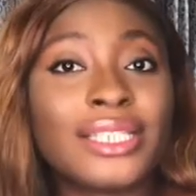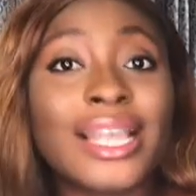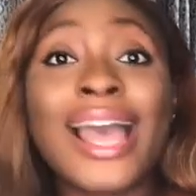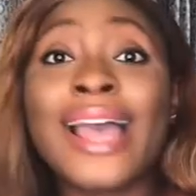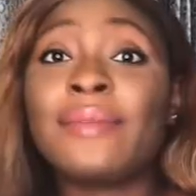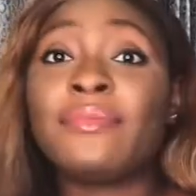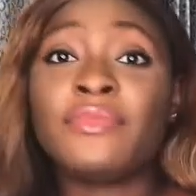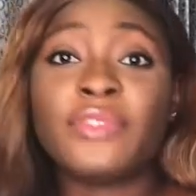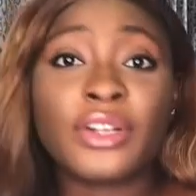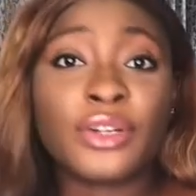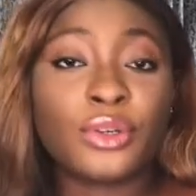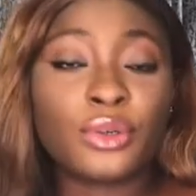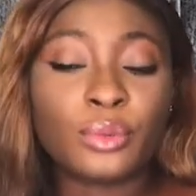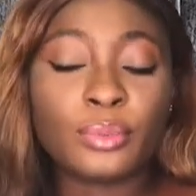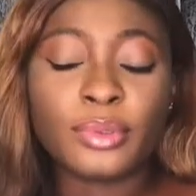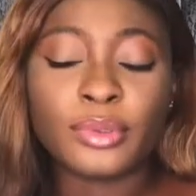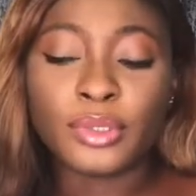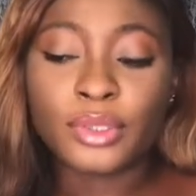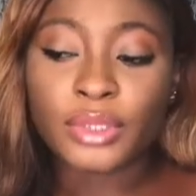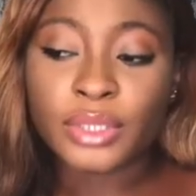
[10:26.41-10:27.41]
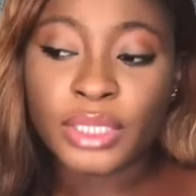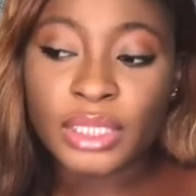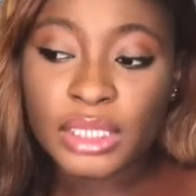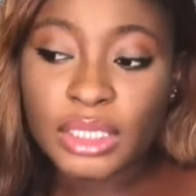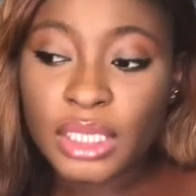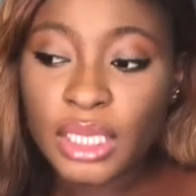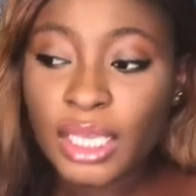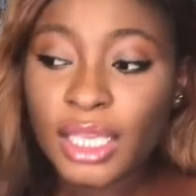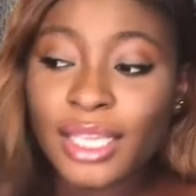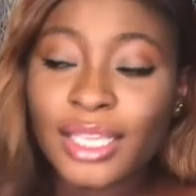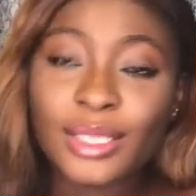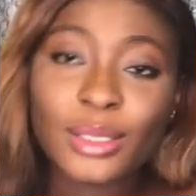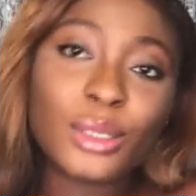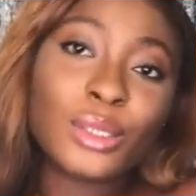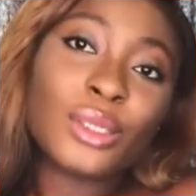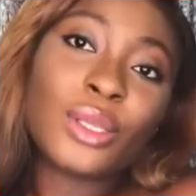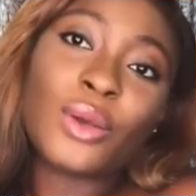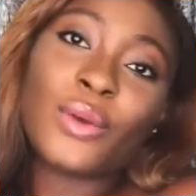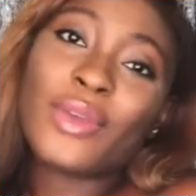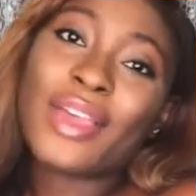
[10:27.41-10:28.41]
I'm very open to it.
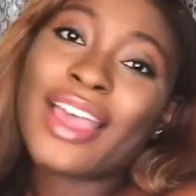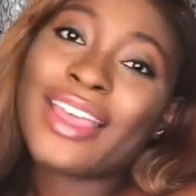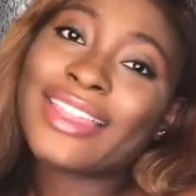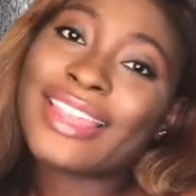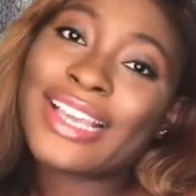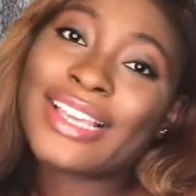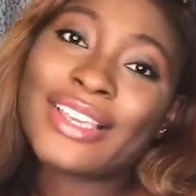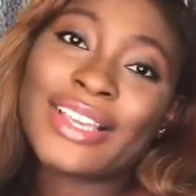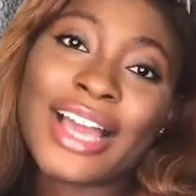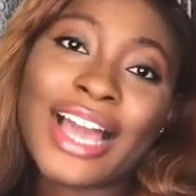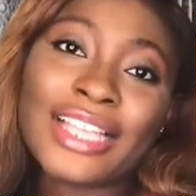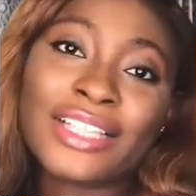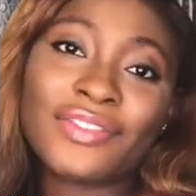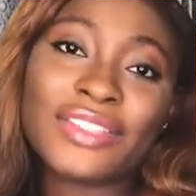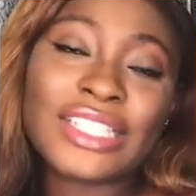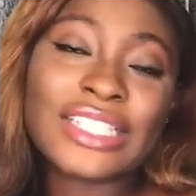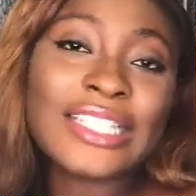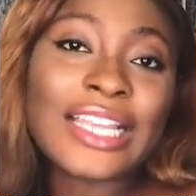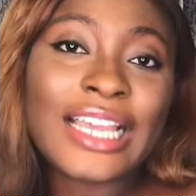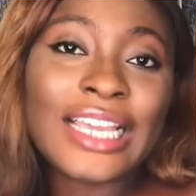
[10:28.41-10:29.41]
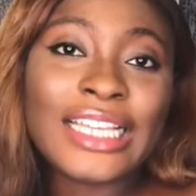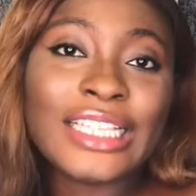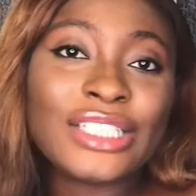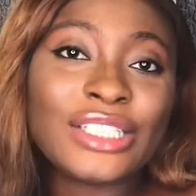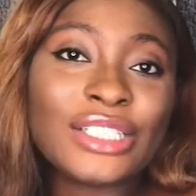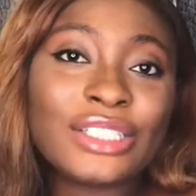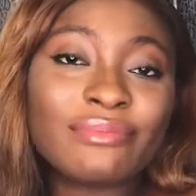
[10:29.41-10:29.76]
So thank you guys for staying